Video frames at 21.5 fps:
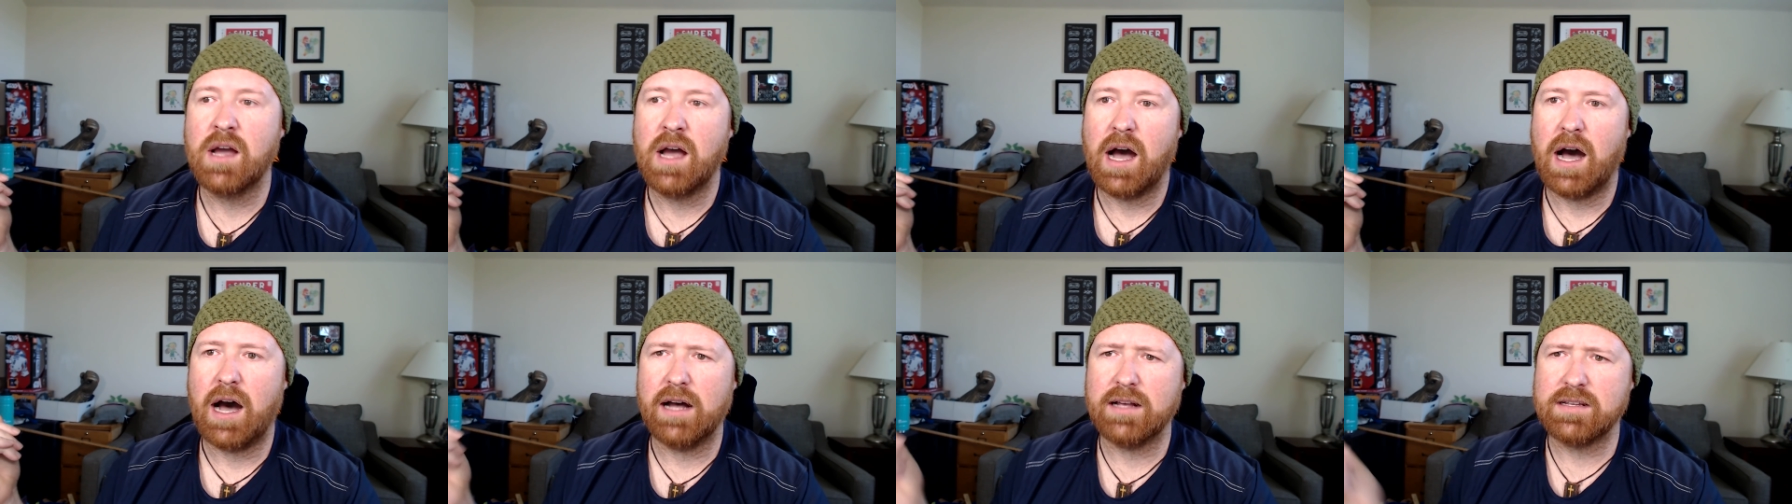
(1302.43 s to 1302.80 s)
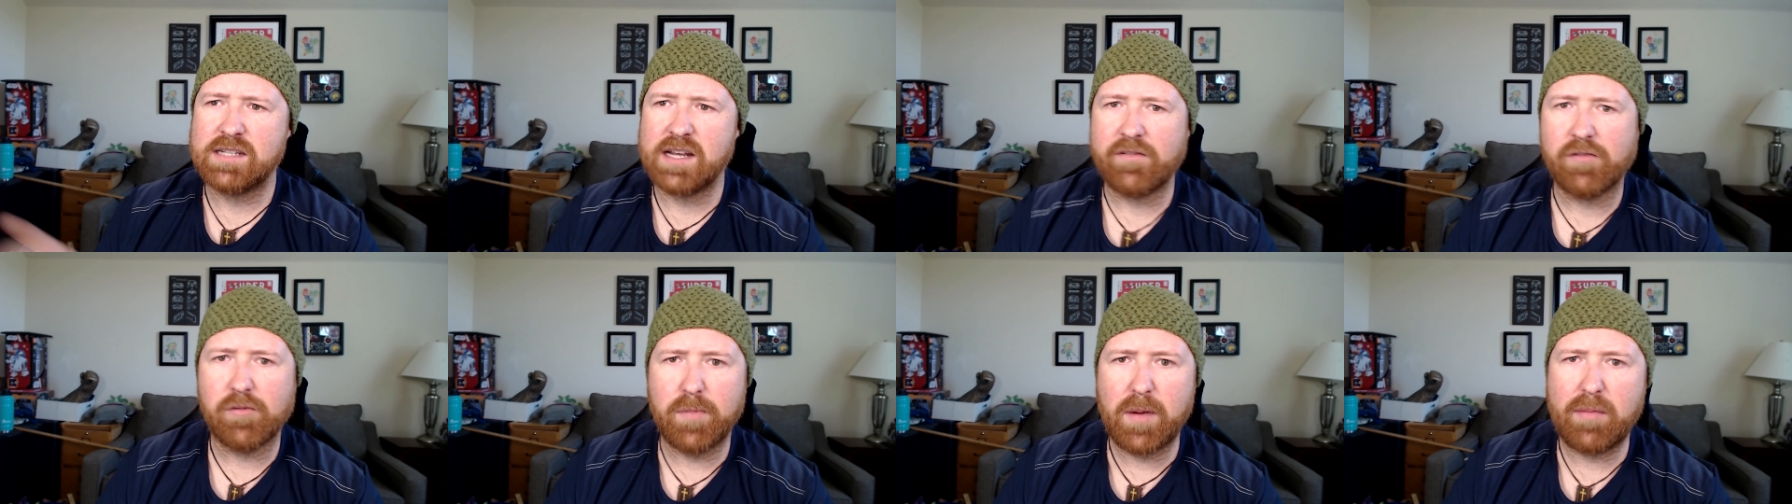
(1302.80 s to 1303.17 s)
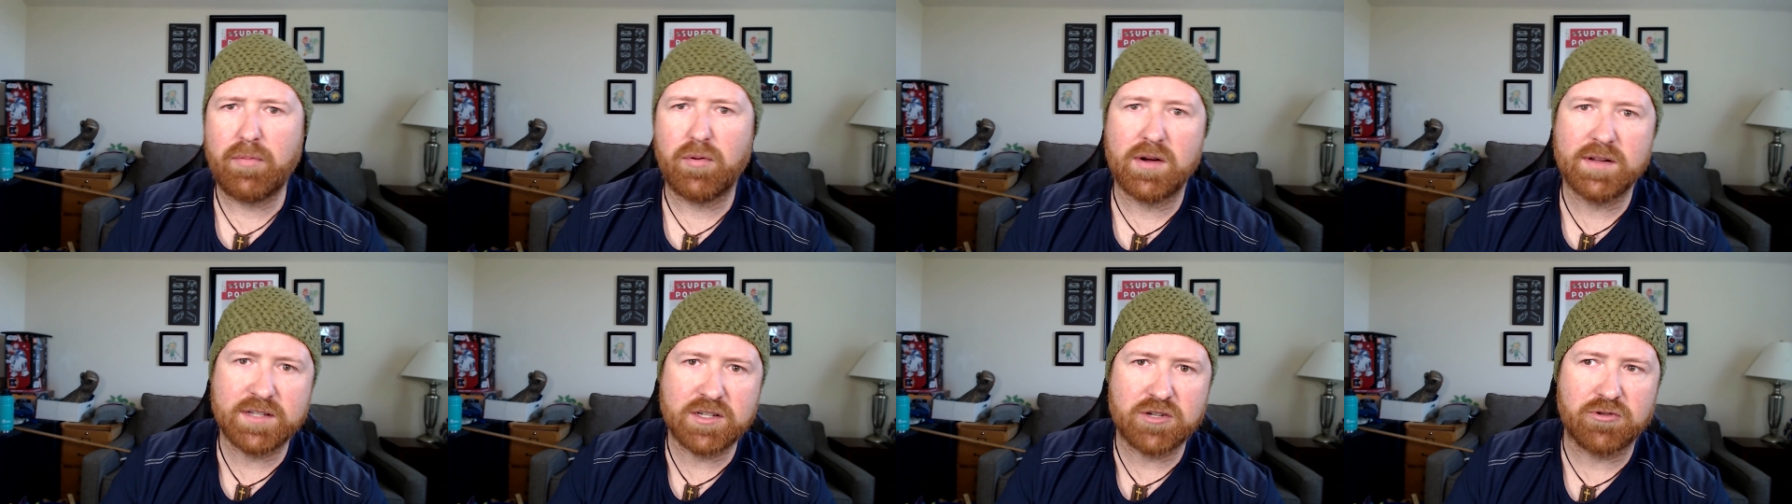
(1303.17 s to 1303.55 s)
Uh, several people
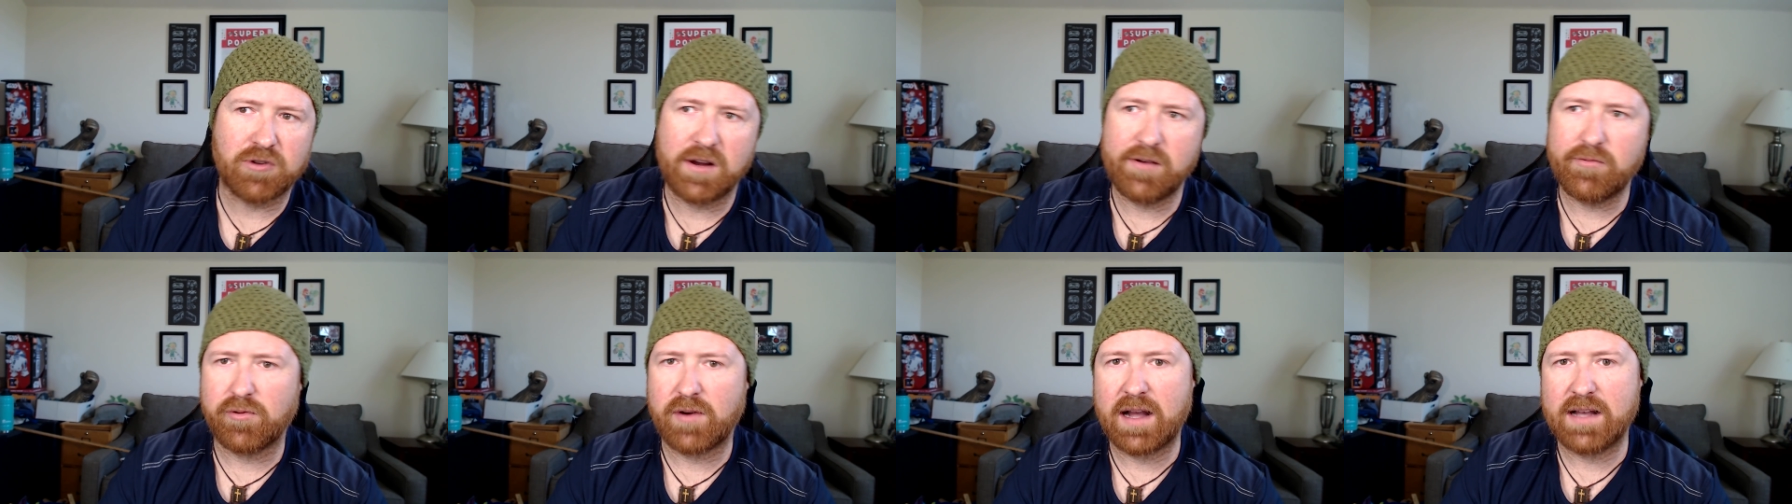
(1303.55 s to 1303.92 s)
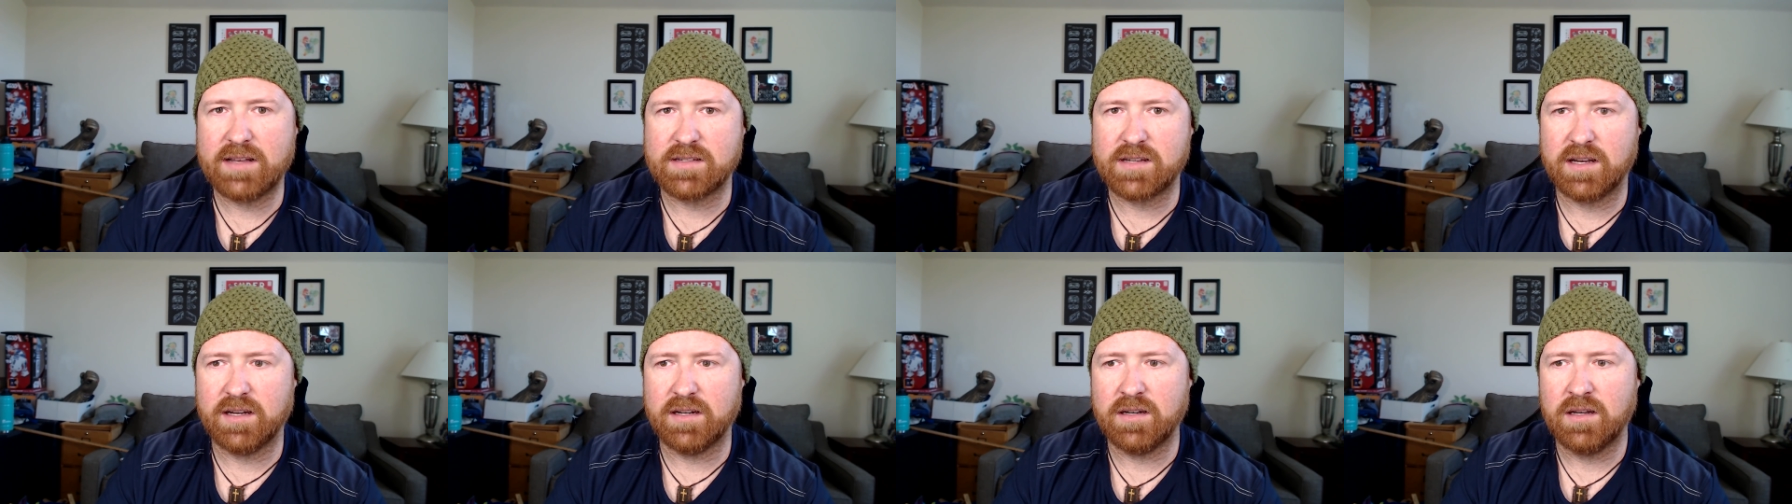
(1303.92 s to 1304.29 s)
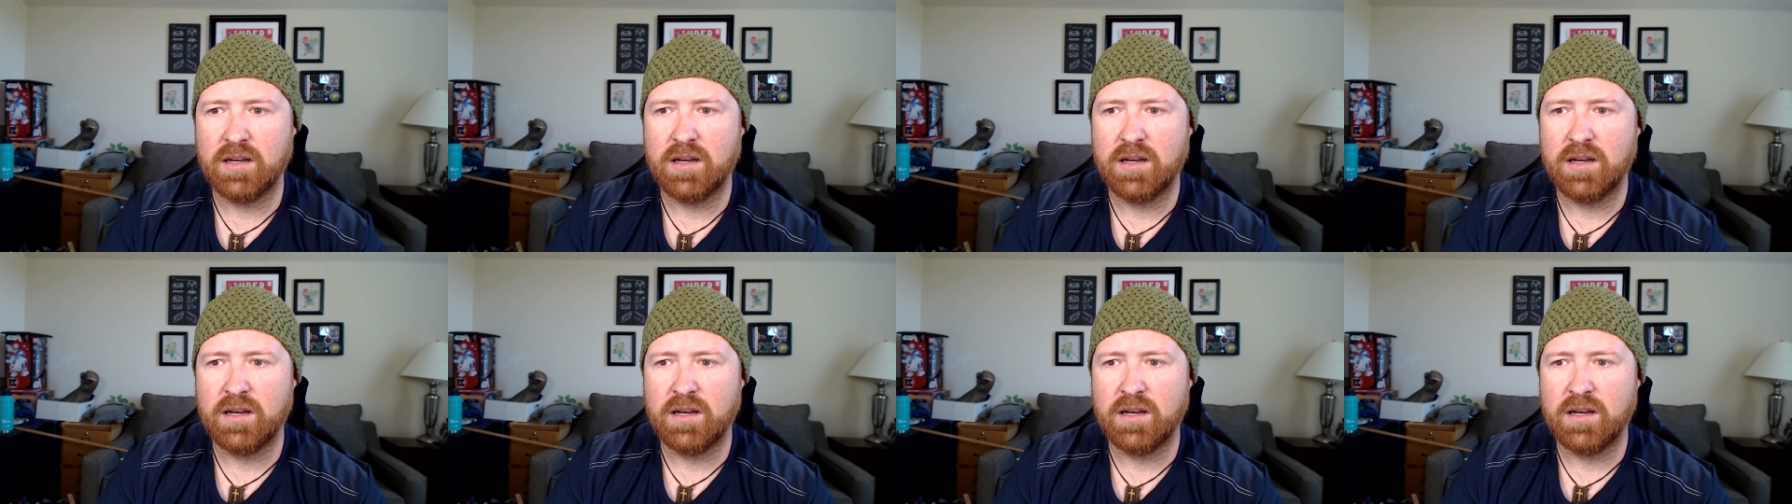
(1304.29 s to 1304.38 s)
on stream were asking,